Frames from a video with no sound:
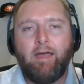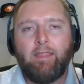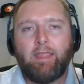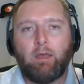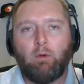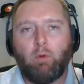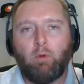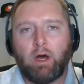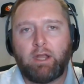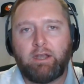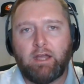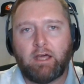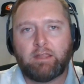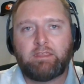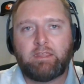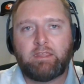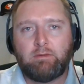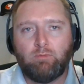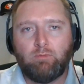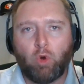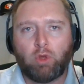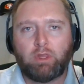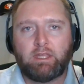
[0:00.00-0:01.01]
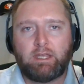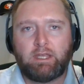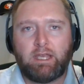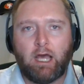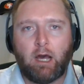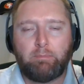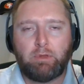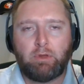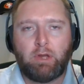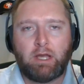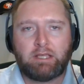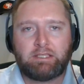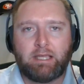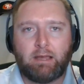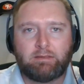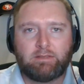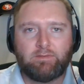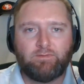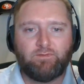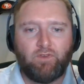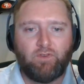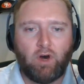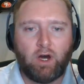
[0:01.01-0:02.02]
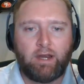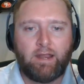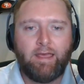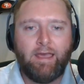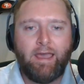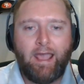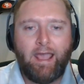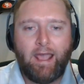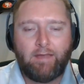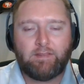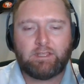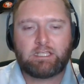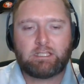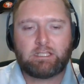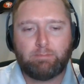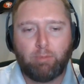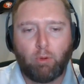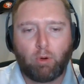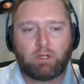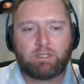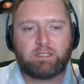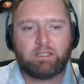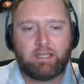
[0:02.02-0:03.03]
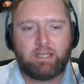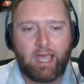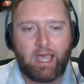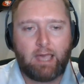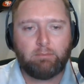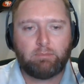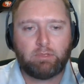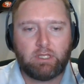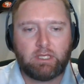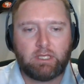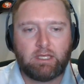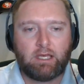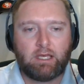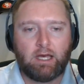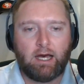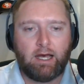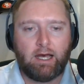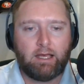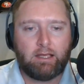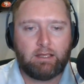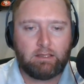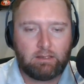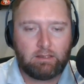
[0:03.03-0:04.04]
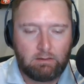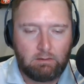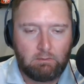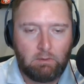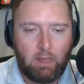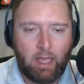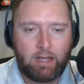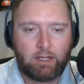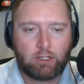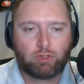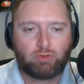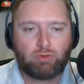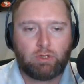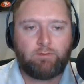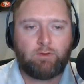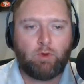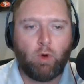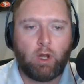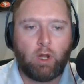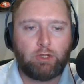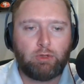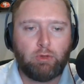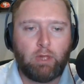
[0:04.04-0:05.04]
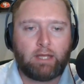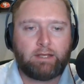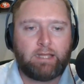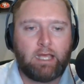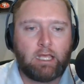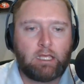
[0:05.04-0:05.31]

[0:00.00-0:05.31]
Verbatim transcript: They want nothing more than to help you guys have some fun in the sports gambling uh, industry if you want to do that.